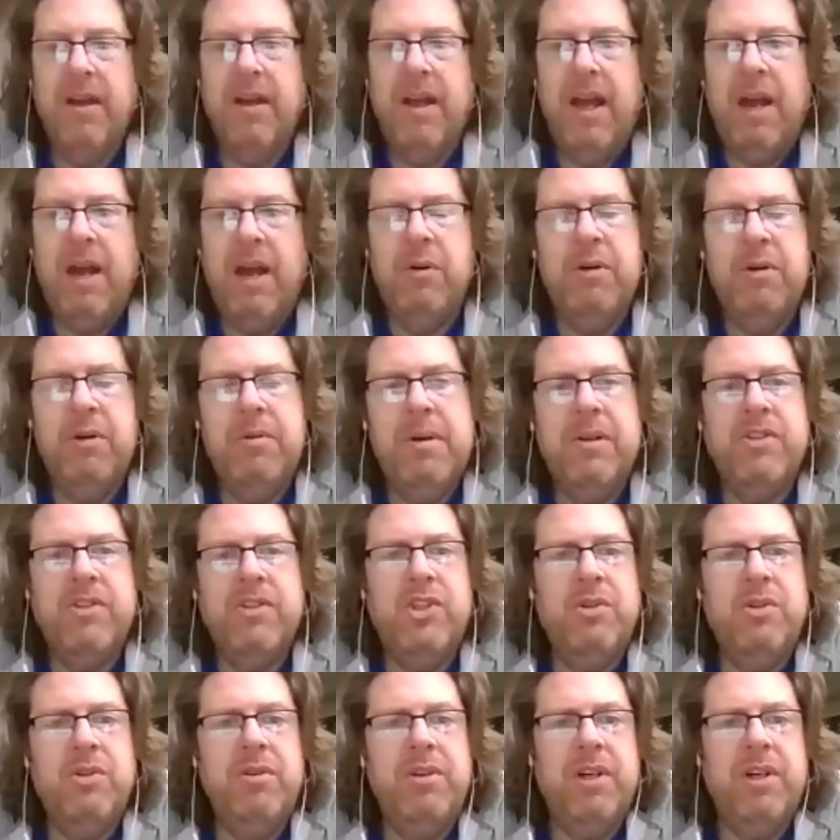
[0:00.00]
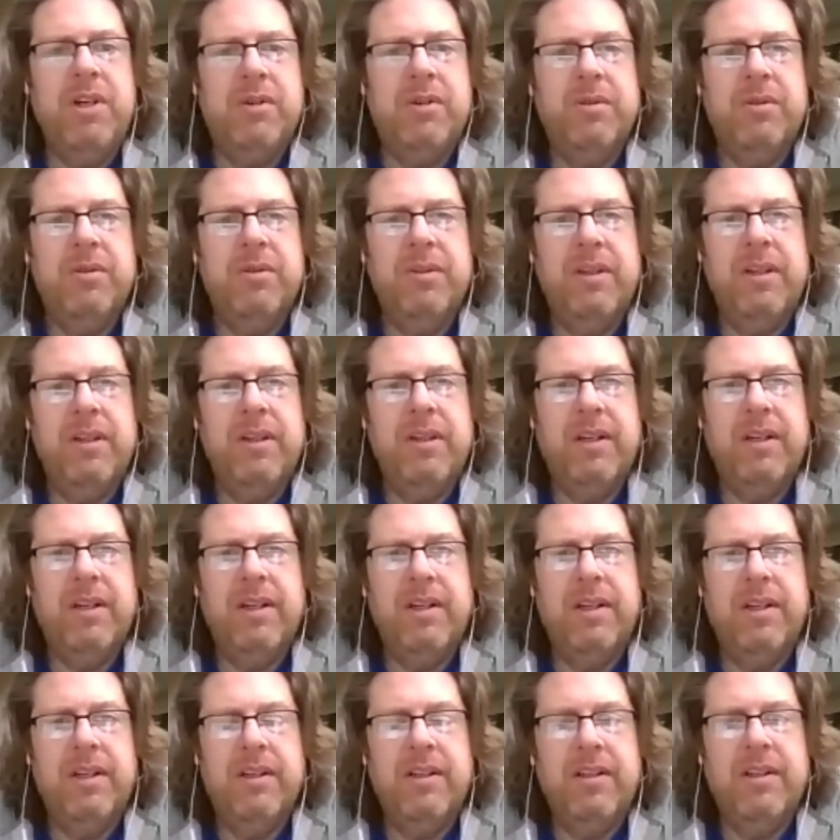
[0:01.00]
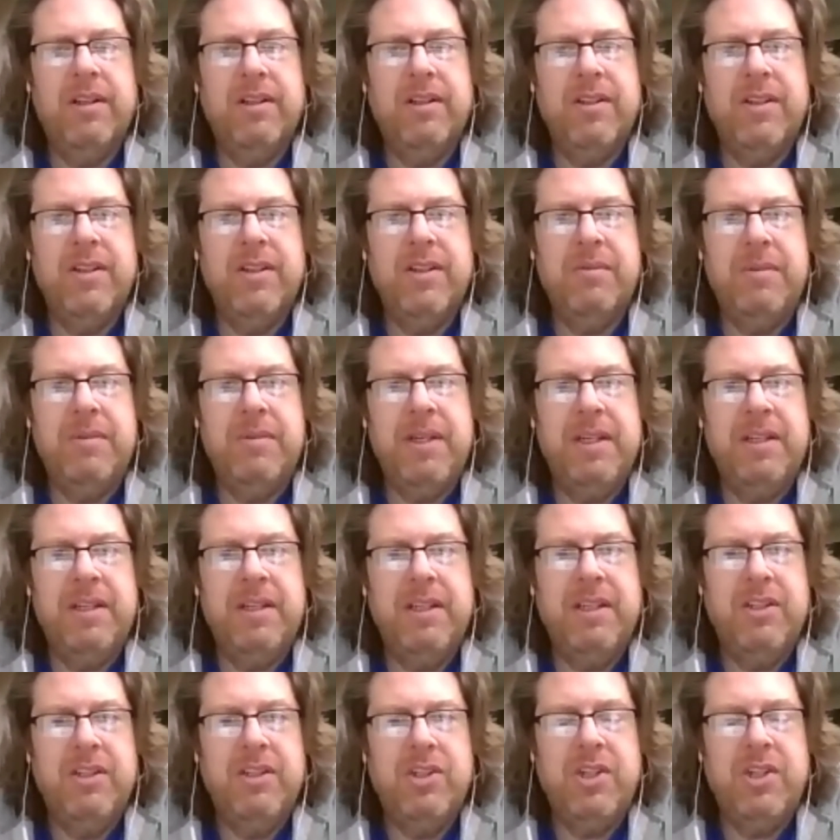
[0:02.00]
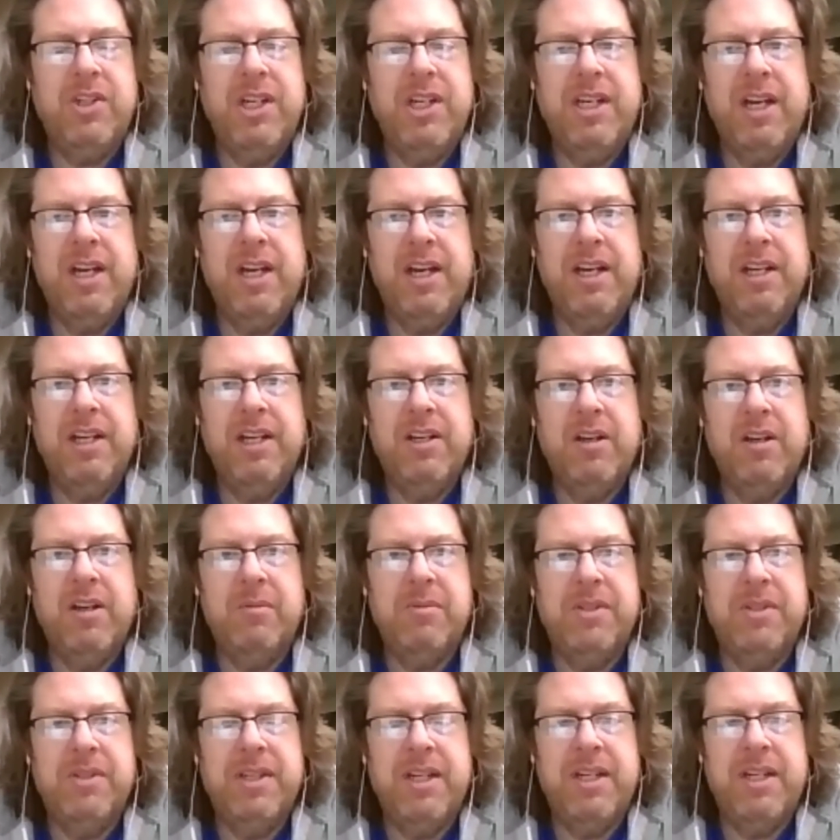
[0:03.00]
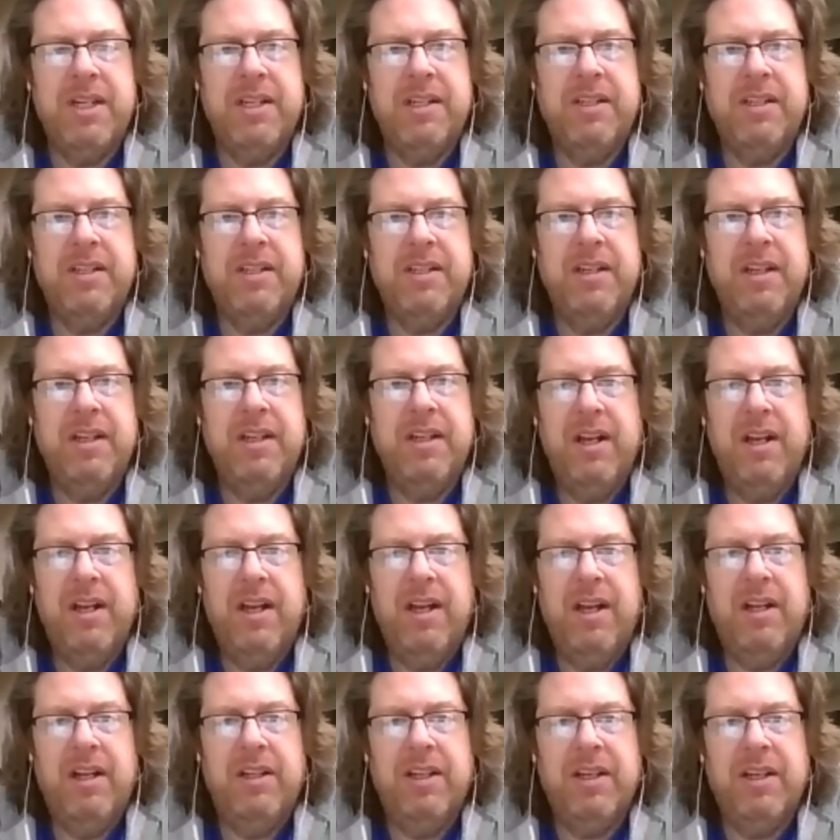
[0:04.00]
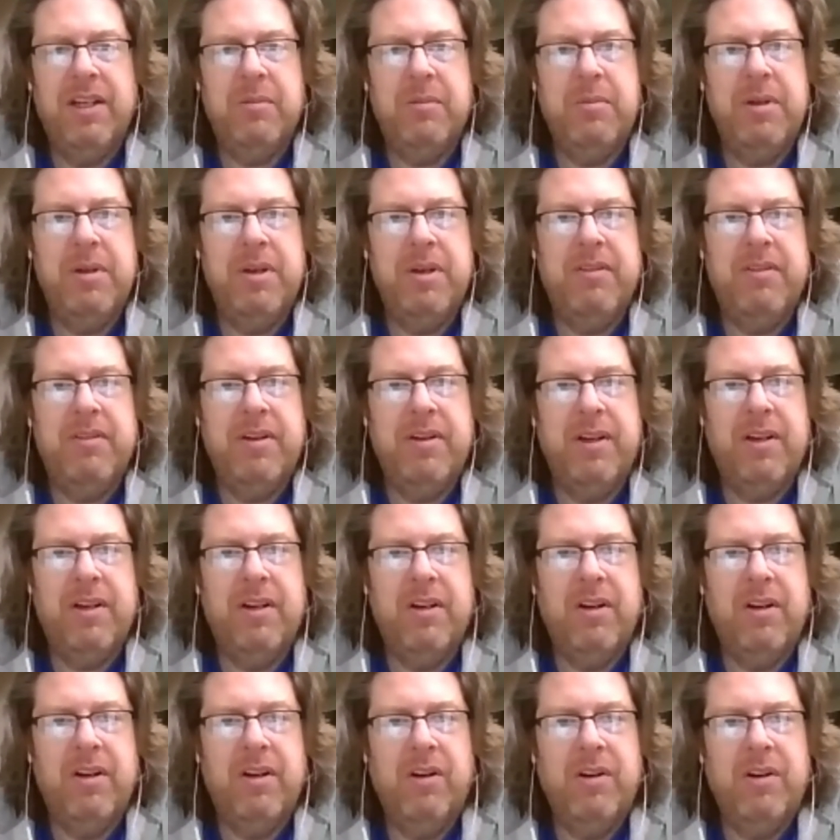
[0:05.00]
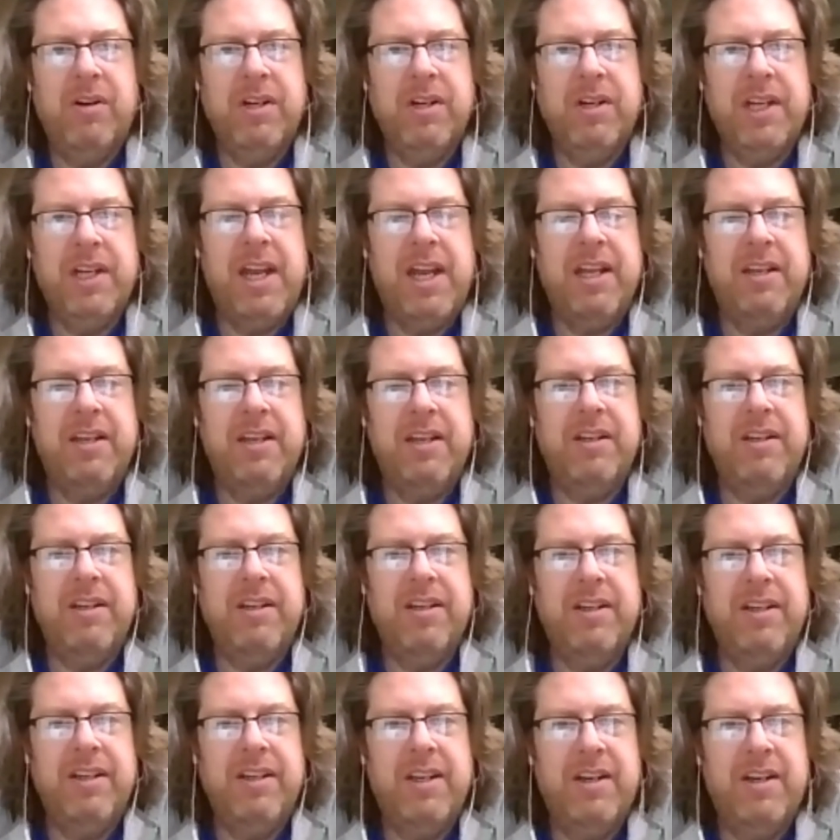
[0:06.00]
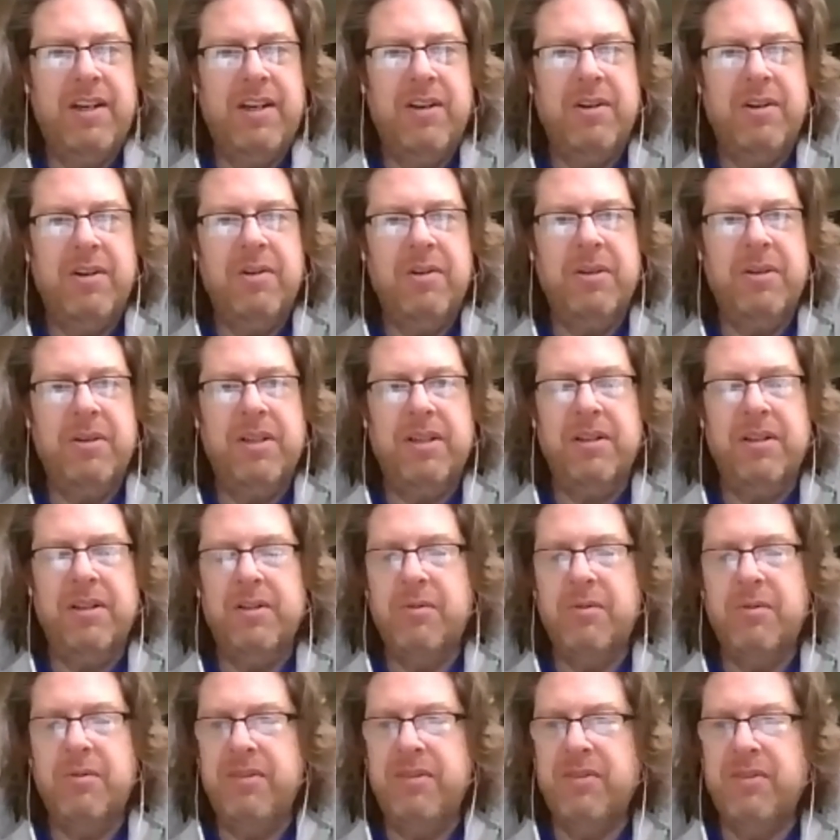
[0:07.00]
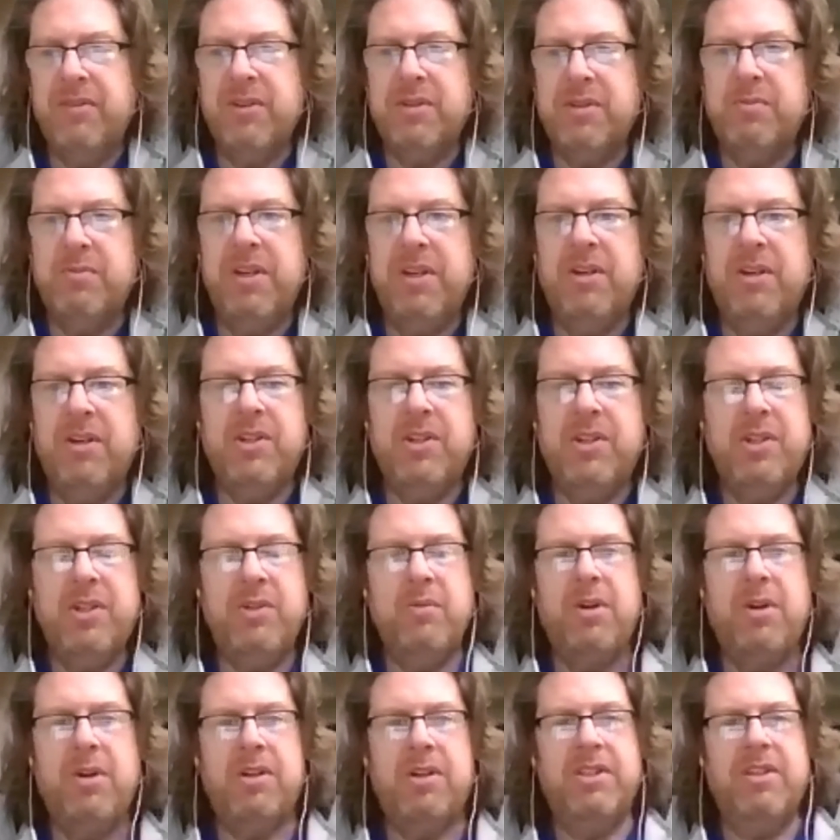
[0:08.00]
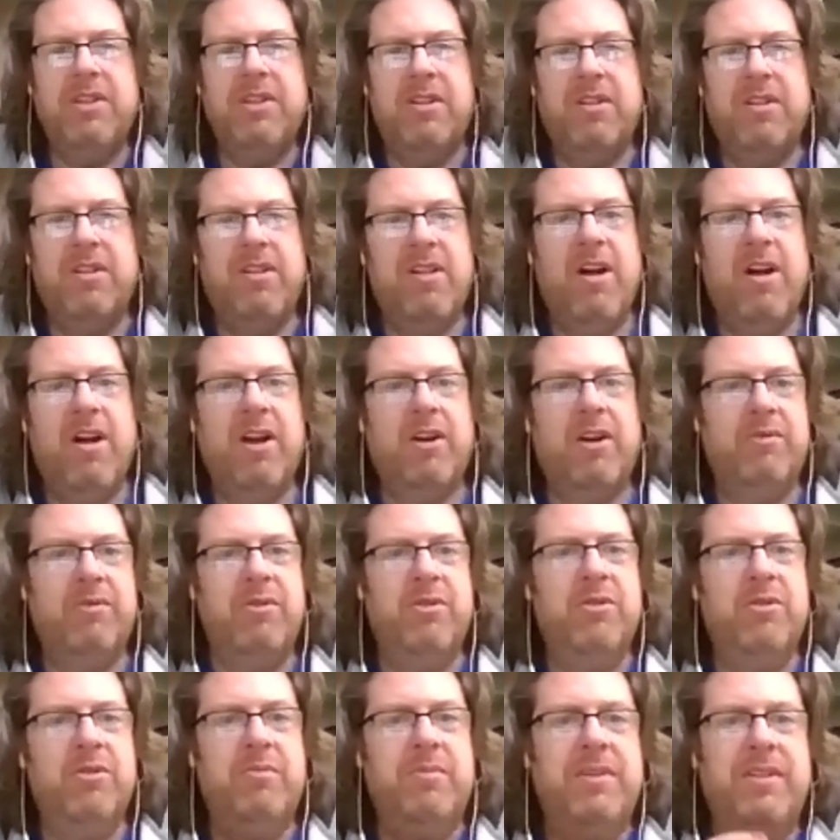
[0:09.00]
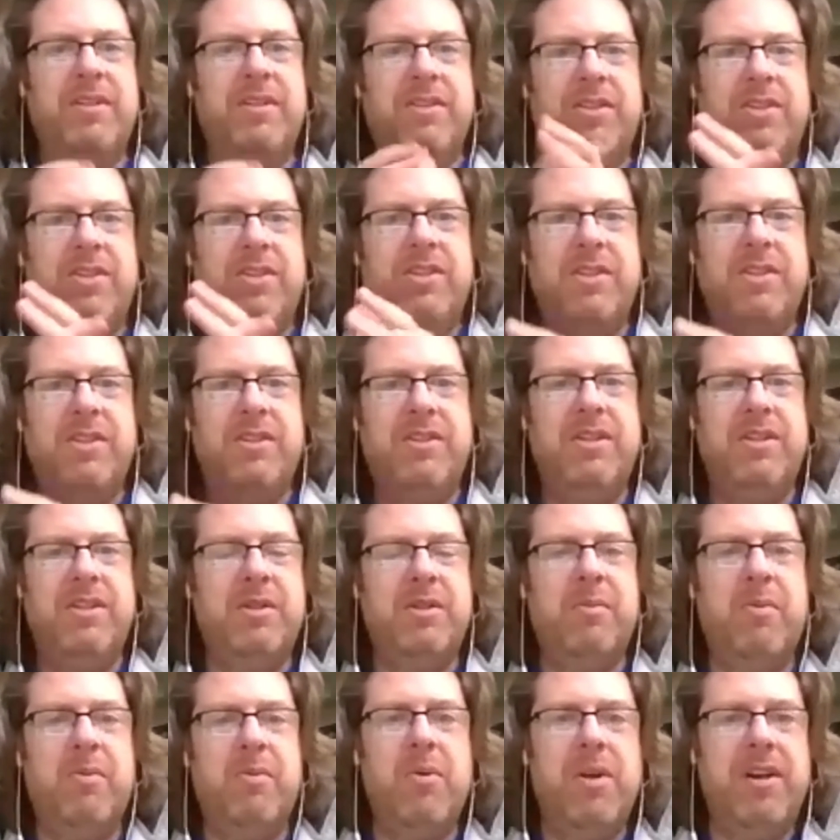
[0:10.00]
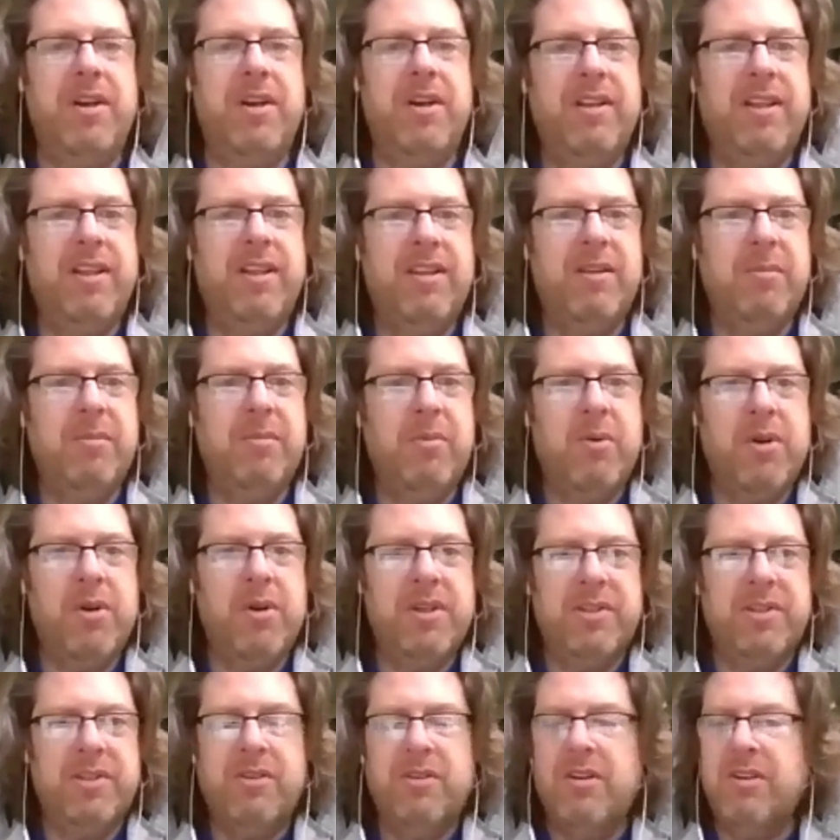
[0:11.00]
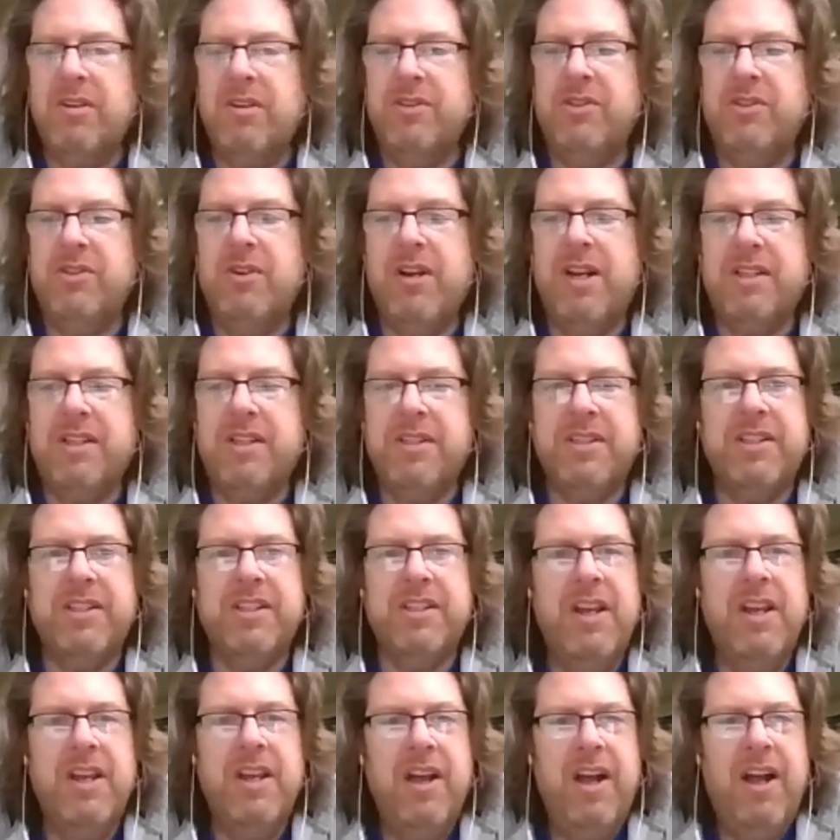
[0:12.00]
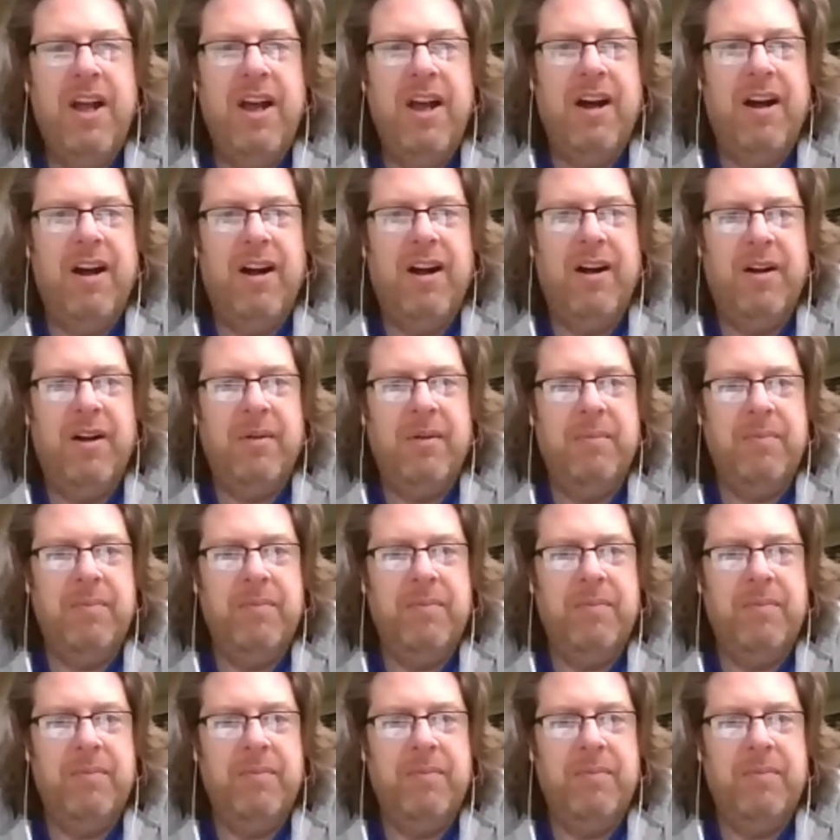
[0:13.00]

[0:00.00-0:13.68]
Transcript: And what about Juno? I mean, she kind of comes in like a bit of a hurricane. We first meet her, she walks into the locker room and she's disappointed that the boys are all dressed. Yeah.